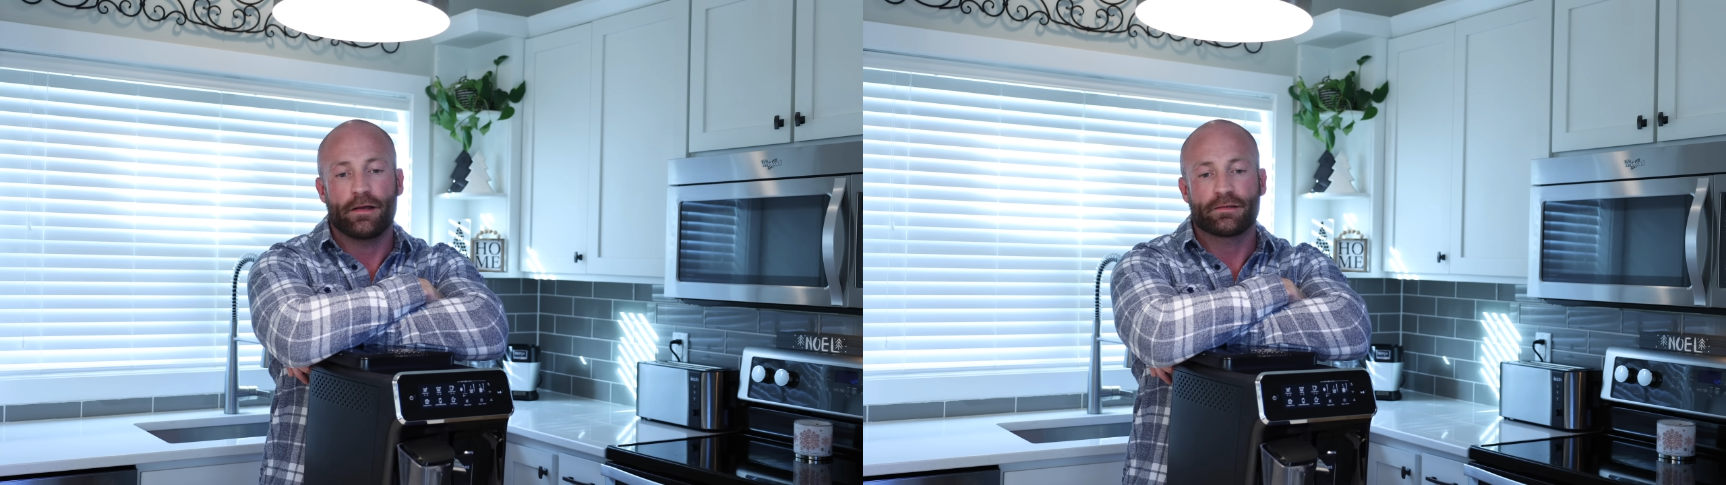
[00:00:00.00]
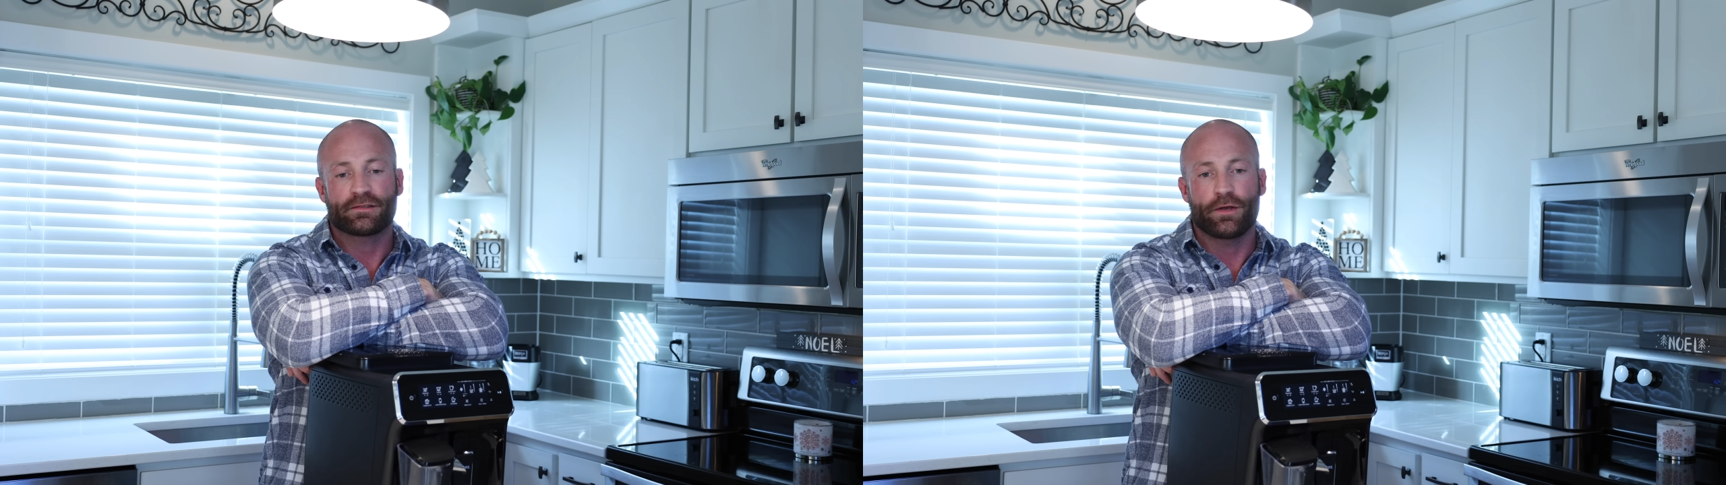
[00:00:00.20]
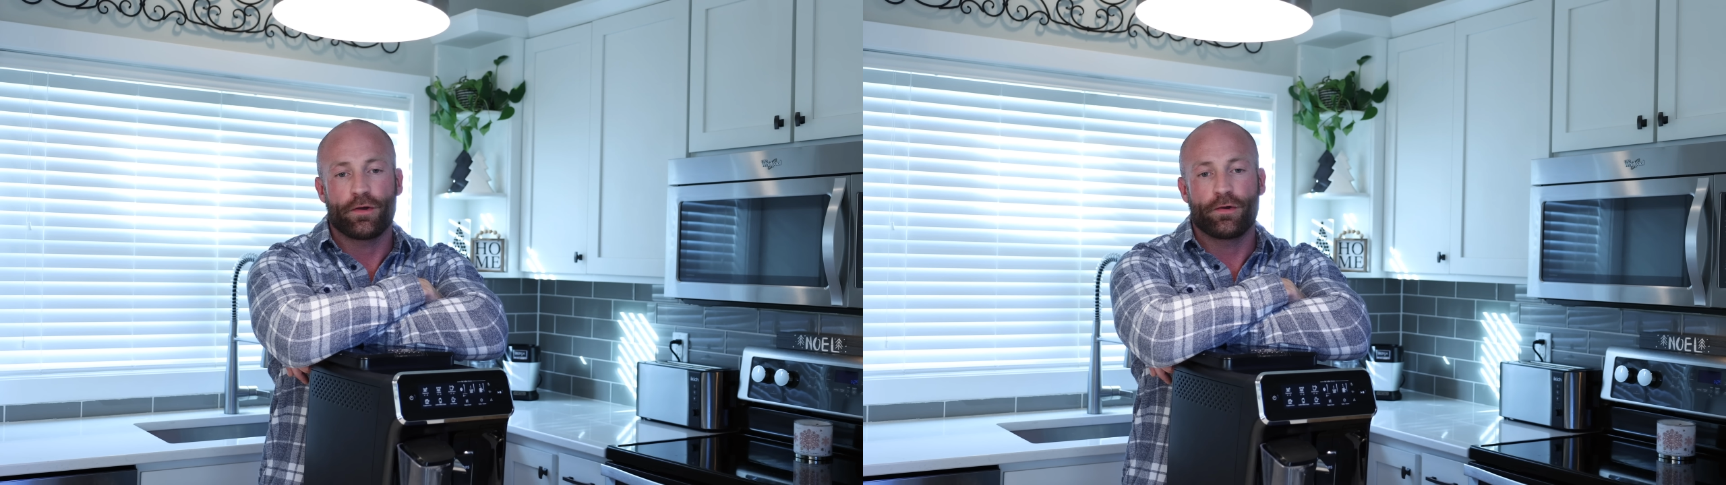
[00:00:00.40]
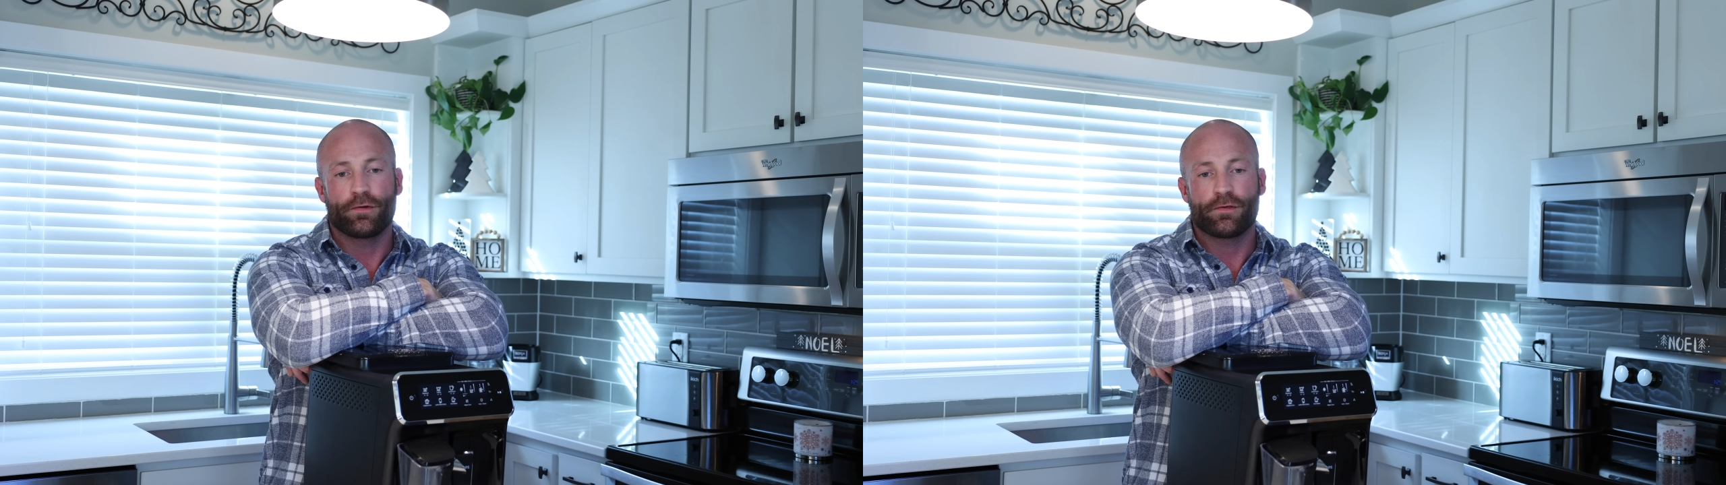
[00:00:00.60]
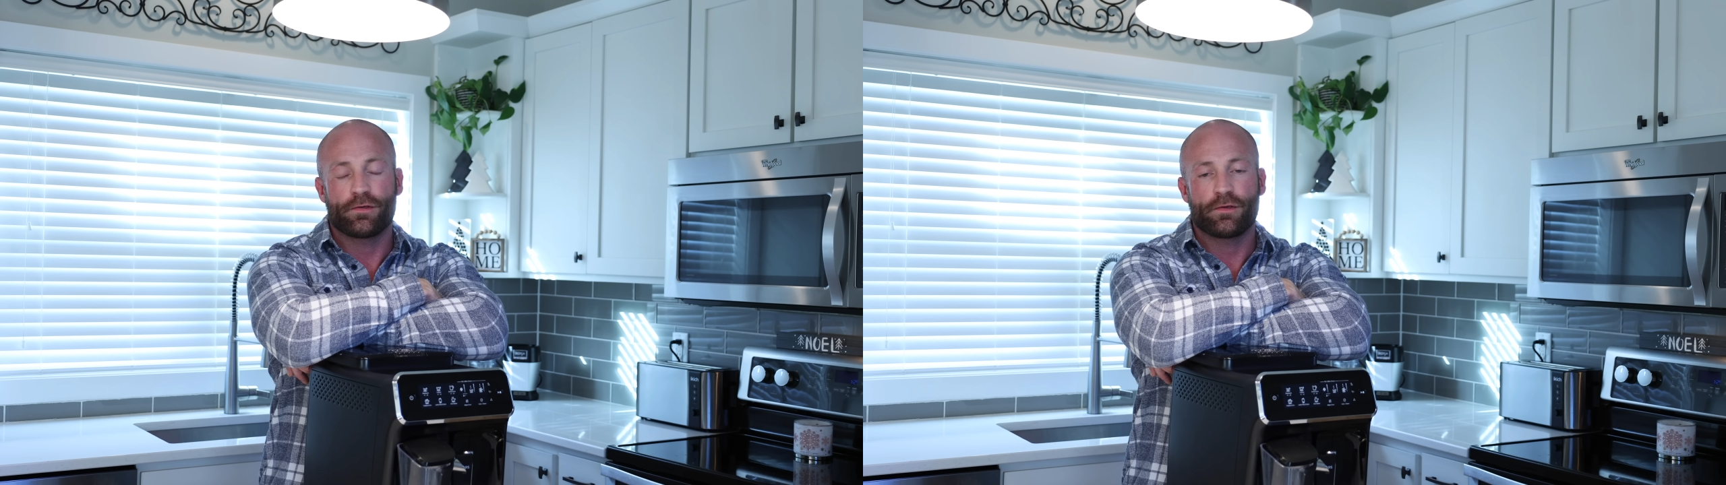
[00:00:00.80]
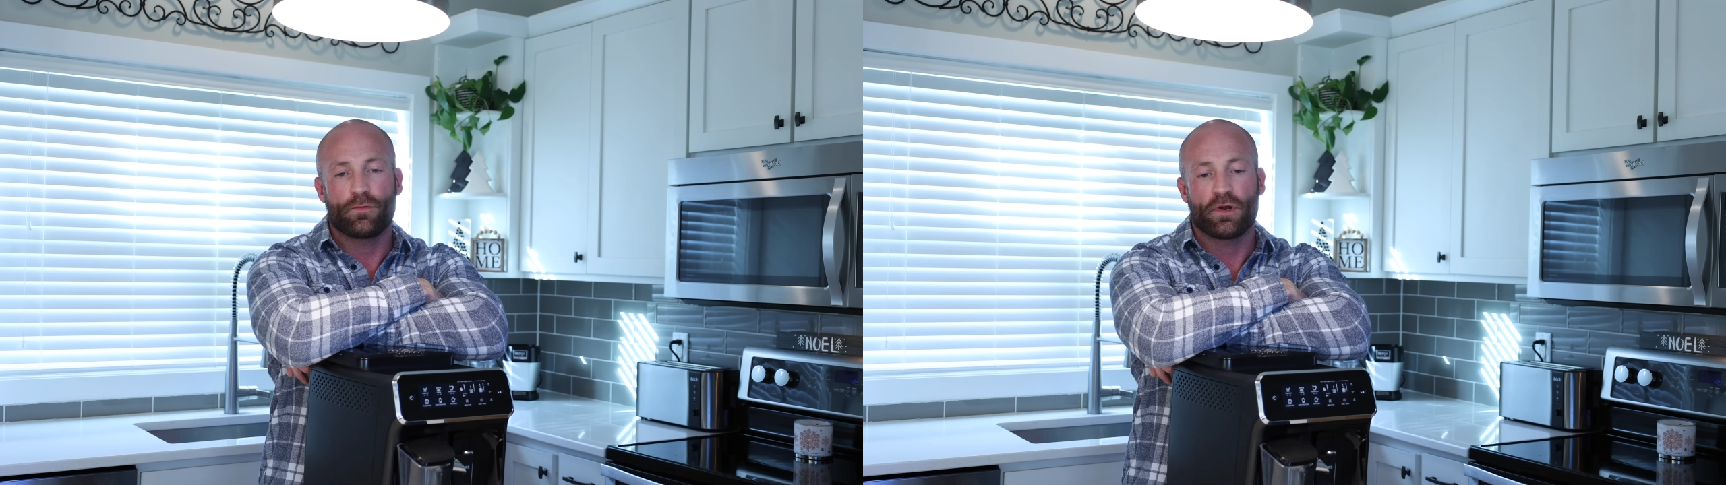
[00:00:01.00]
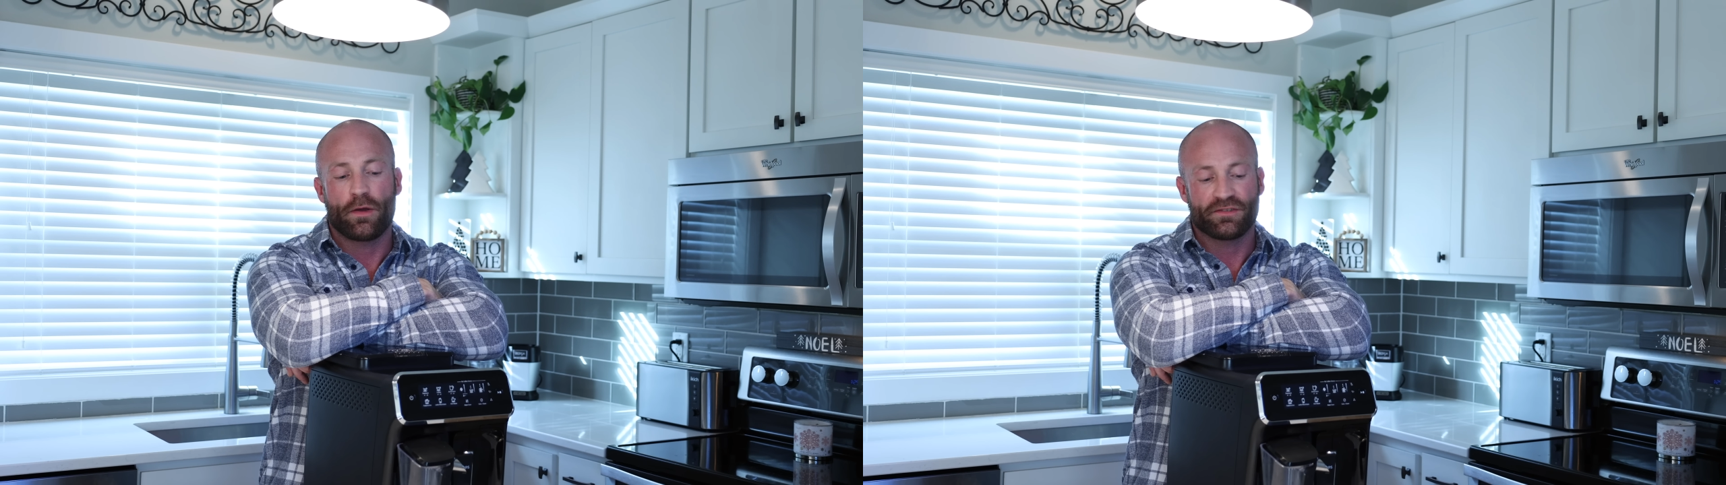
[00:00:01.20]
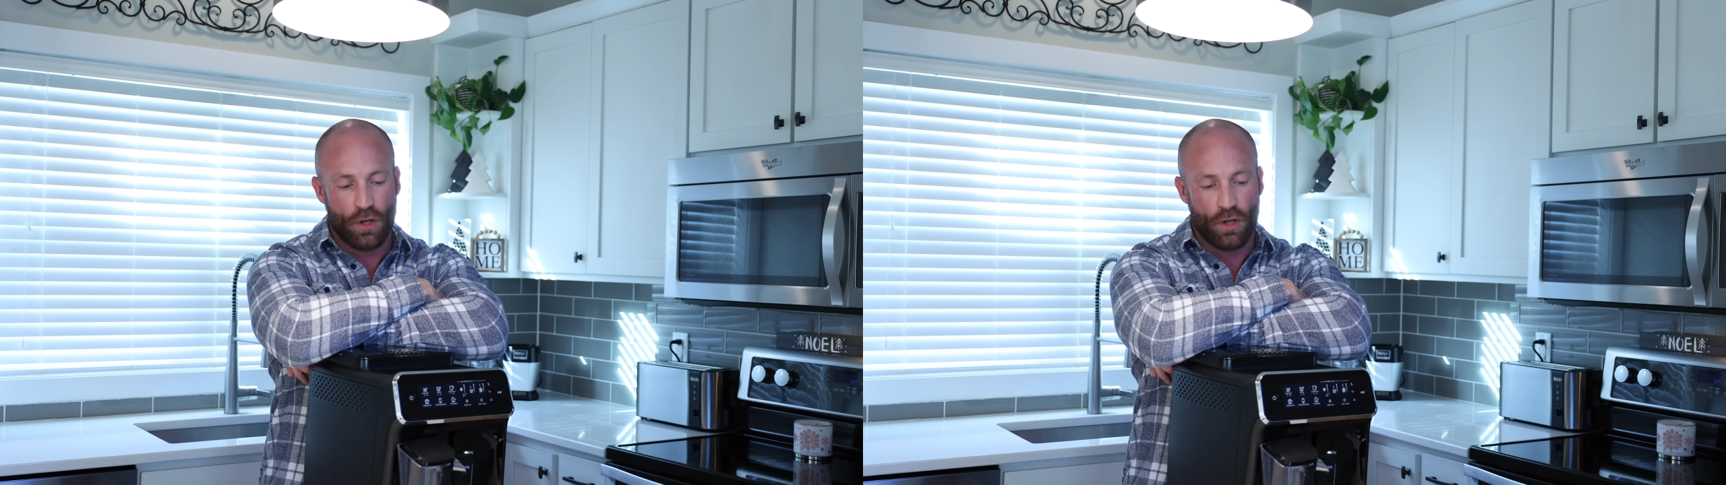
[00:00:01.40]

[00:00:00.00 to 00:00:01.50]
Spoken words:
So what I was